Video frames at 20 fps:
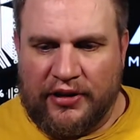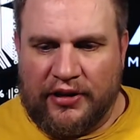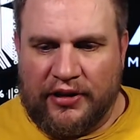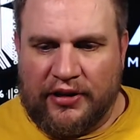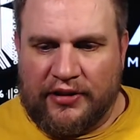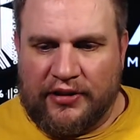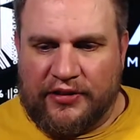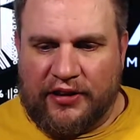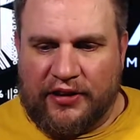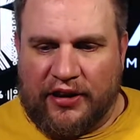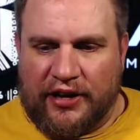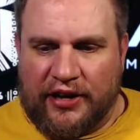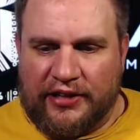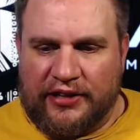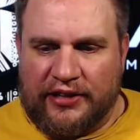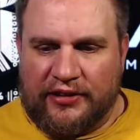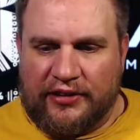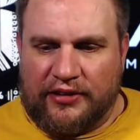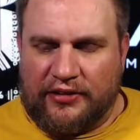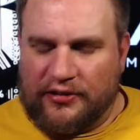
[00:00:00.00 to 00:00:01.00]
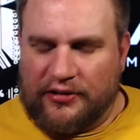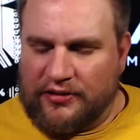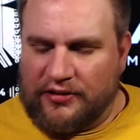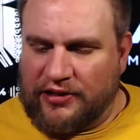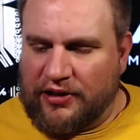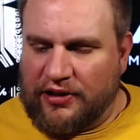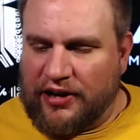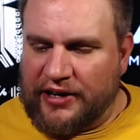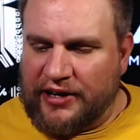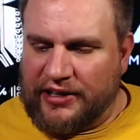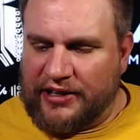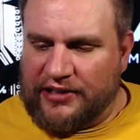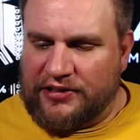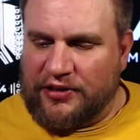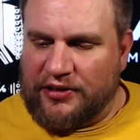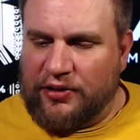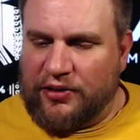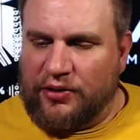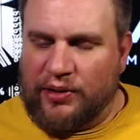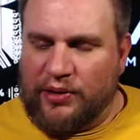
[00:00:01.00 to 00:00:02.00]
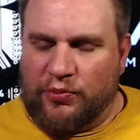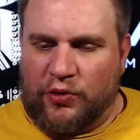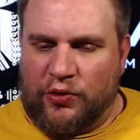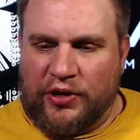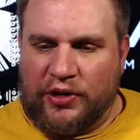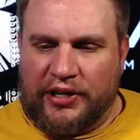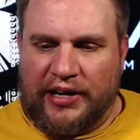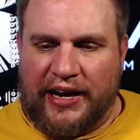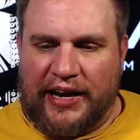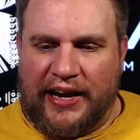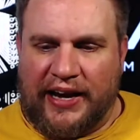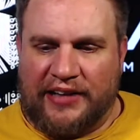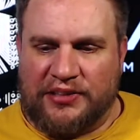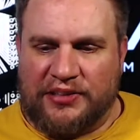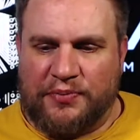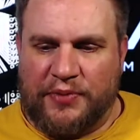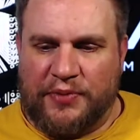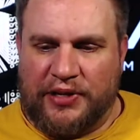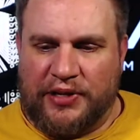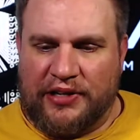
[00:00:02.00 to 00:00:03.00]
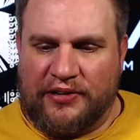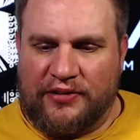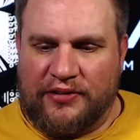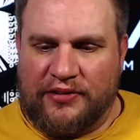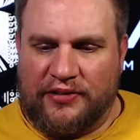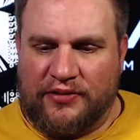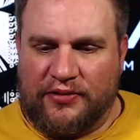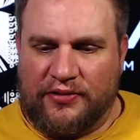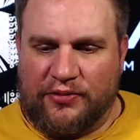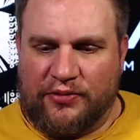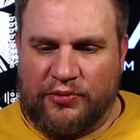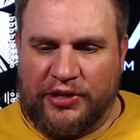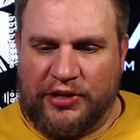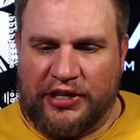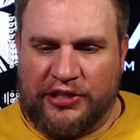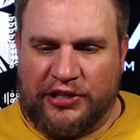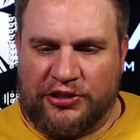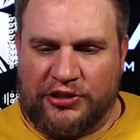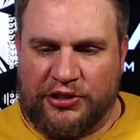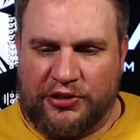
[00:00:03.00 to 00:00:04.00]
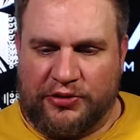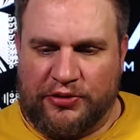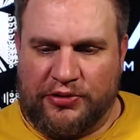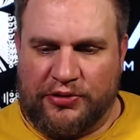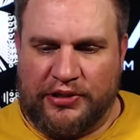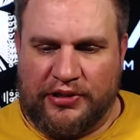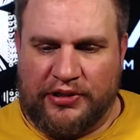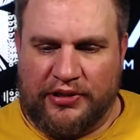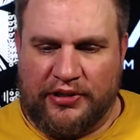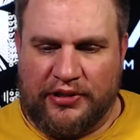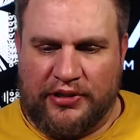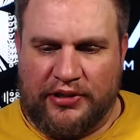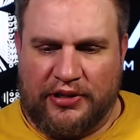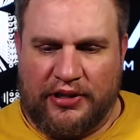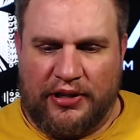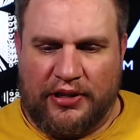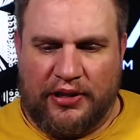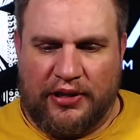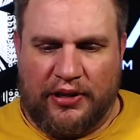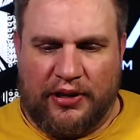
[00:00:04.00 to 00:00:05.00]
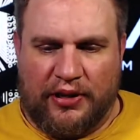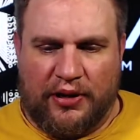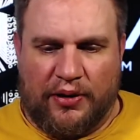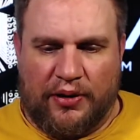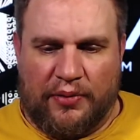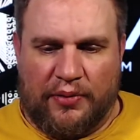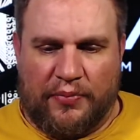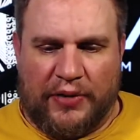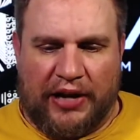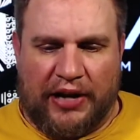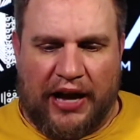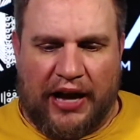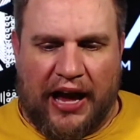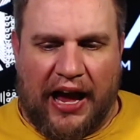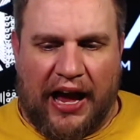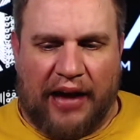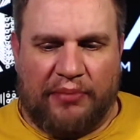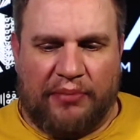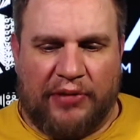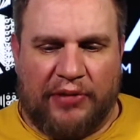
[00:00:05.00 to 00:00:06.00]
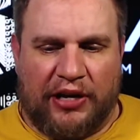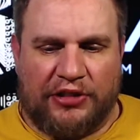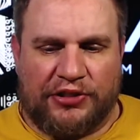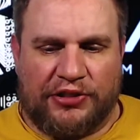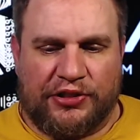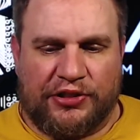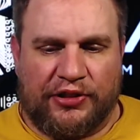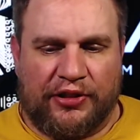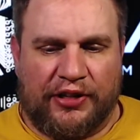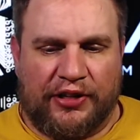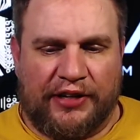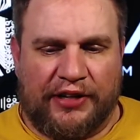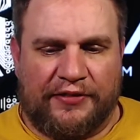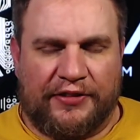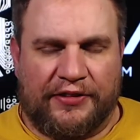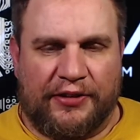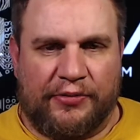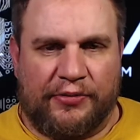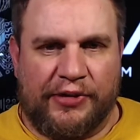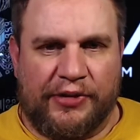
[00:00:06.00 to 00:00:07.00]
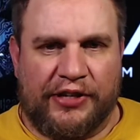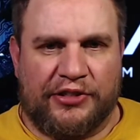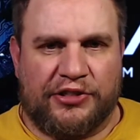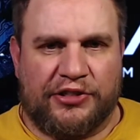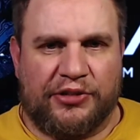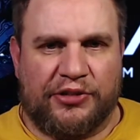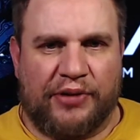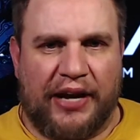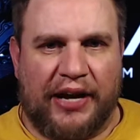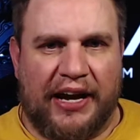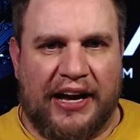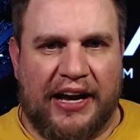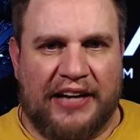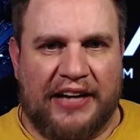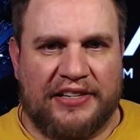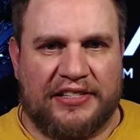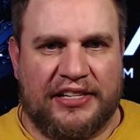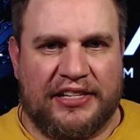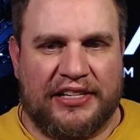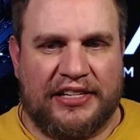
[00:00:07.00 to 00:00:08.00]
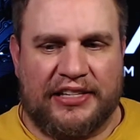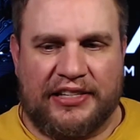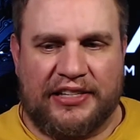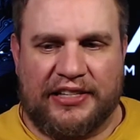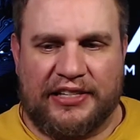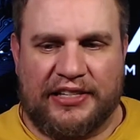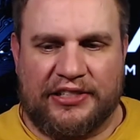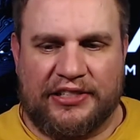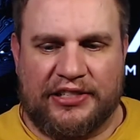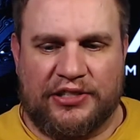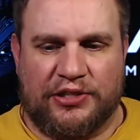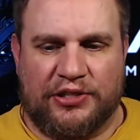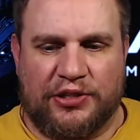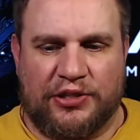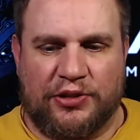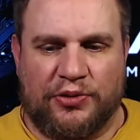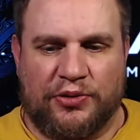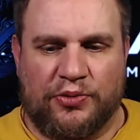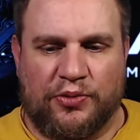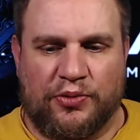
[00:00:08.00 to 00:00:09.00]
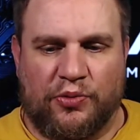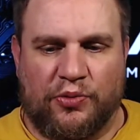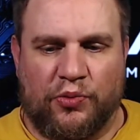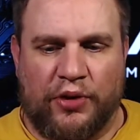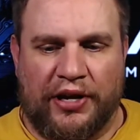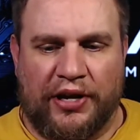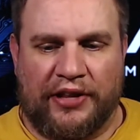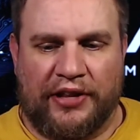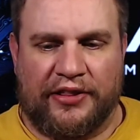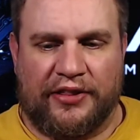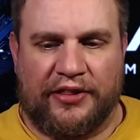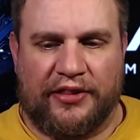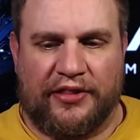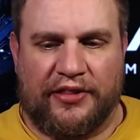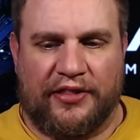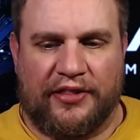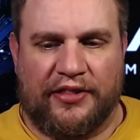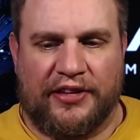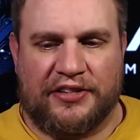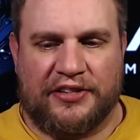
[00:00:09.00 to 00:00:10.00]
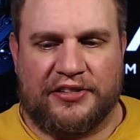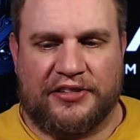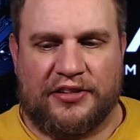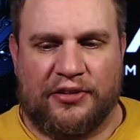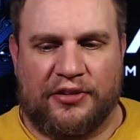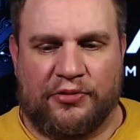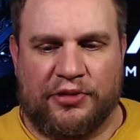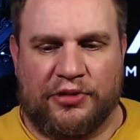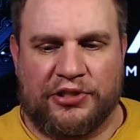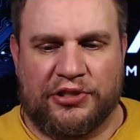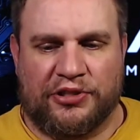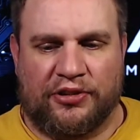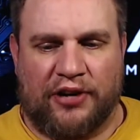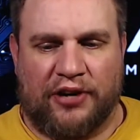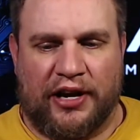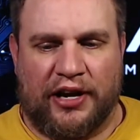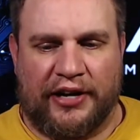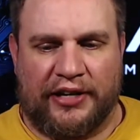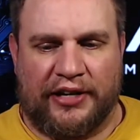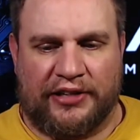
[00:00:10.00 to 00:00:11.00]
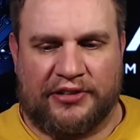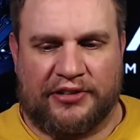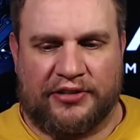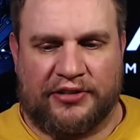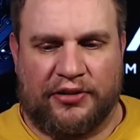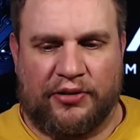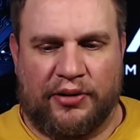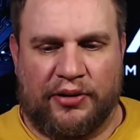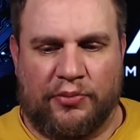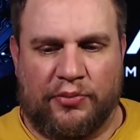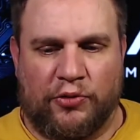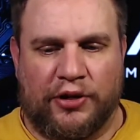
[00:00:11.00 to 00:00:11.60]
The Audix OM1 has been reissued, but I'm not sure if the reissue has anything to do with this original Audix OM1.